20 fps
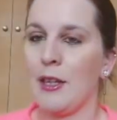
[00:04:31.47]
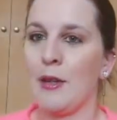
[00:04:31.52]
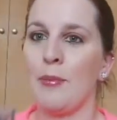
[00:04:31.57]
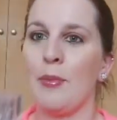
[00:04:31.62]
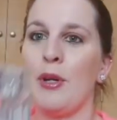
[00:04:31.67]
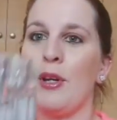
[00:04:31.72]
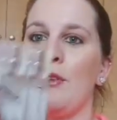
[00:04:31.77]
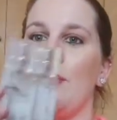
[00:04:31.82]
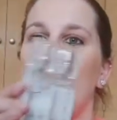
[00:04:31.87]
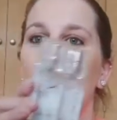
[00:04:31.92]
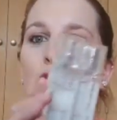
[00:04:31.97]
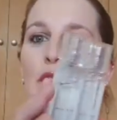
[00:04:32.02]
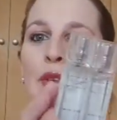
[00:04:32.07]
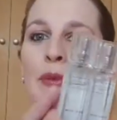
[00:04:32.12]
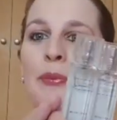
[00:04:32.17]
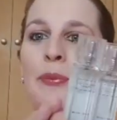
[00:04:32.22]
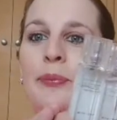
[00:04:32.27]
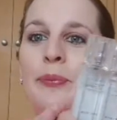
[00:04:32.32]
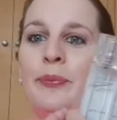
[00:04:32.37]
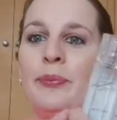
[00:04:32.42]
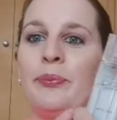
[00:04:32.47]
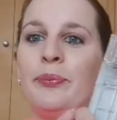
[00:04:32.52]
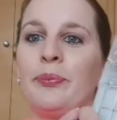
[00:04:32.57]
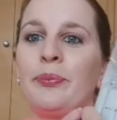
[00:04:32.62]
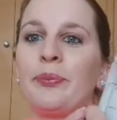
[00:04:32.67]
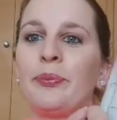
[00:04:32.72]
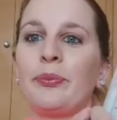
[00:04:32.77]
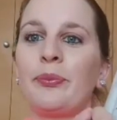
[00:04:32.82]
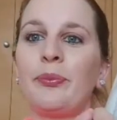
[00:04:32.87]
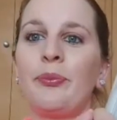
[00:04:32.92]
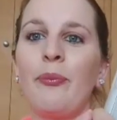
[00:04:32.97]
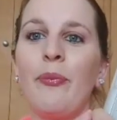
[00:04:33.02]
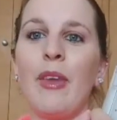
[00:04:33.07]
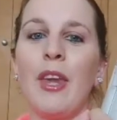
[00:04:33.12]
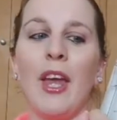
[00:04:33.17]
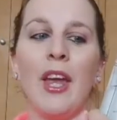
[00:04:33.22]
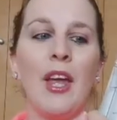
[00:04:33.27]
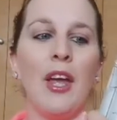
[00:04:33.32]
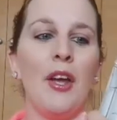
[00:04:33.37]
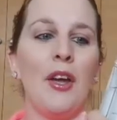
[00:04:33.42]
perfume,
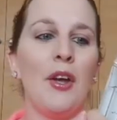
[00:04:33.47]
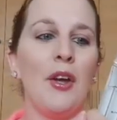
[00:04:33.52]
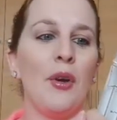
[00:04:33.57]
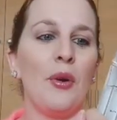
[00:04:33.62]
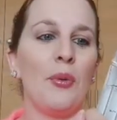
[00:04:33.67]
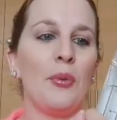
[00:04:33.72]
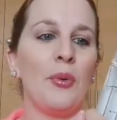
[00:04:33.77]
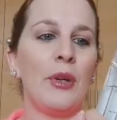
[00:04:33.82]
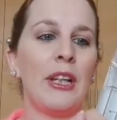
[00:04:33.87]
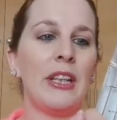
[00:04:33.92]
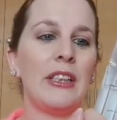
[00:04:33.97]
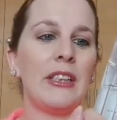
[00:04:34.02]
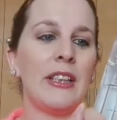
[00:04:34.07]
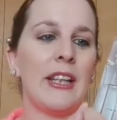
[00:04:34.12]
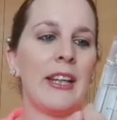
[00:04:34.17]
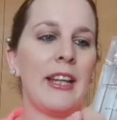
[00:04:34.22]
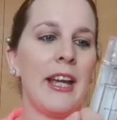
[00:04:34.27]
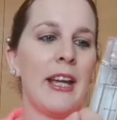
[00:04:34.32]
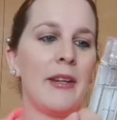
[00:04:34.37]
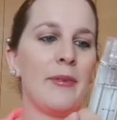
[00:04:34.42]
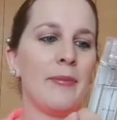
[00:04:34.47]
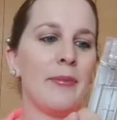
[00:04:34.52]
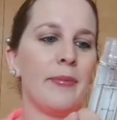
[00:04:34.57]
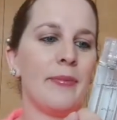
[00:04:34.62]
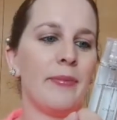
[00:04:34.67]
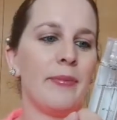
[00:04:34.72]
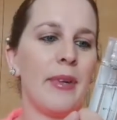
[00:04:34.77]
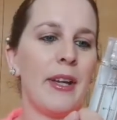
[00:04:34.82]
which again,